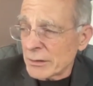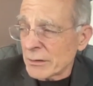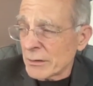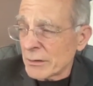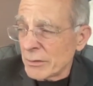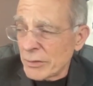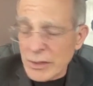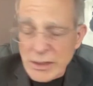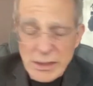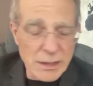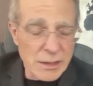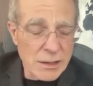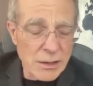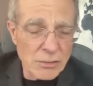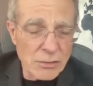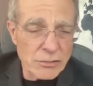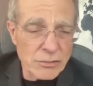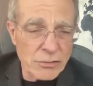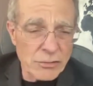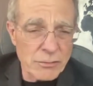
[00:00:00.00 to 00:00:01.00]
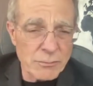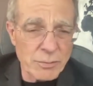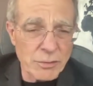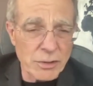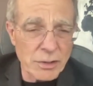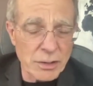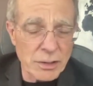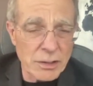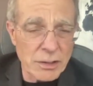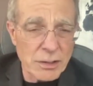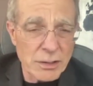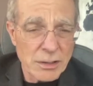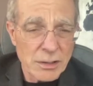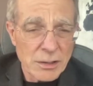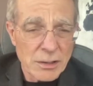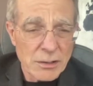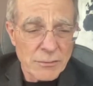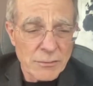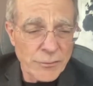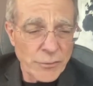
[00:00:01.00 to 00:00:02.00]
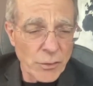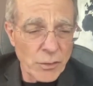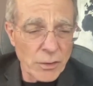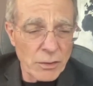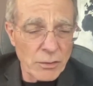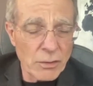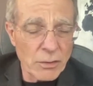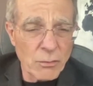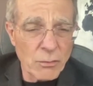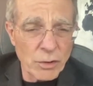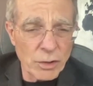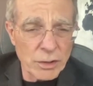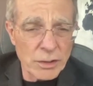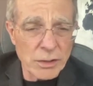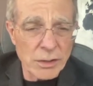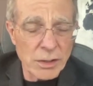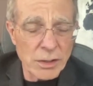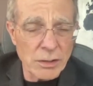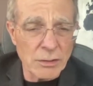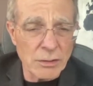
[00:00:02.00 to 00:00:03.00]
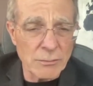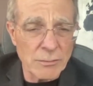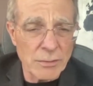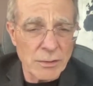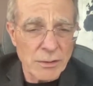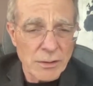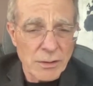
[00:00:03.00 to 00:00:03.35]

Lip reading: the go-to book for work at home,